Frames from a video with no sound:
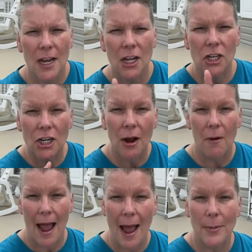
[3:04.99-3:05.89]
Because you know
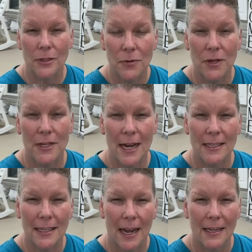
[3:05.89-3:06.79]
what happens when you
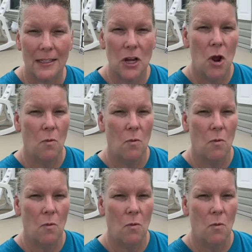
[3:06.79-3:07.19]
take sides?